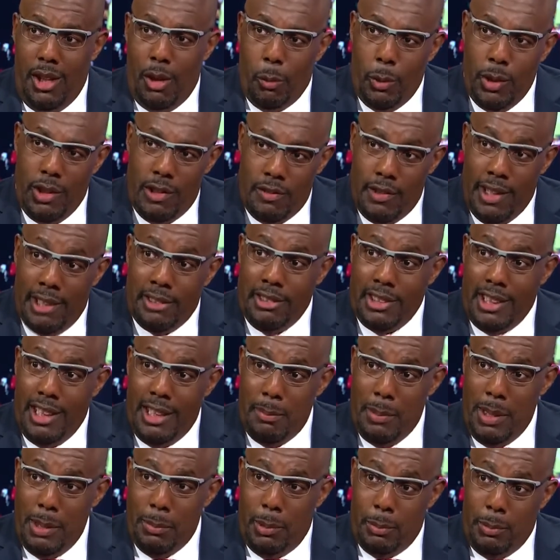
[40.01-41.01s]
We
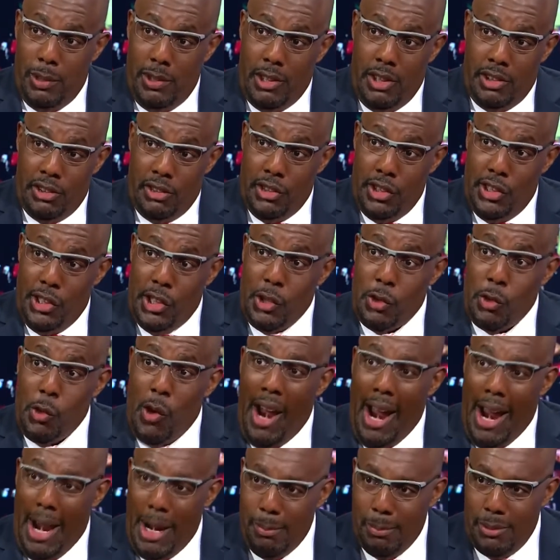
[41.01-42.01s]
investigate people because of their
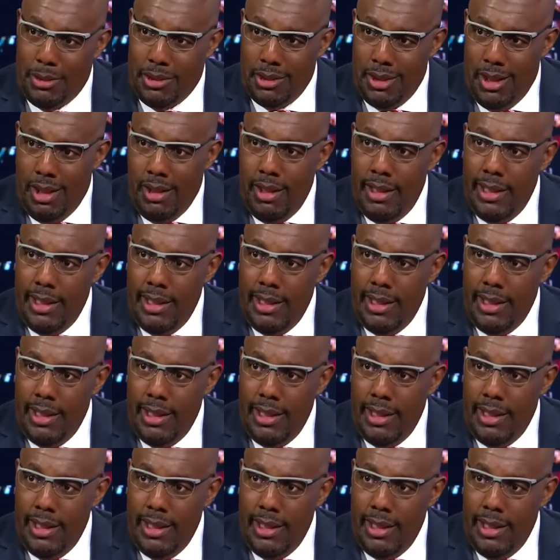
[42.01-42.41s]
crimes.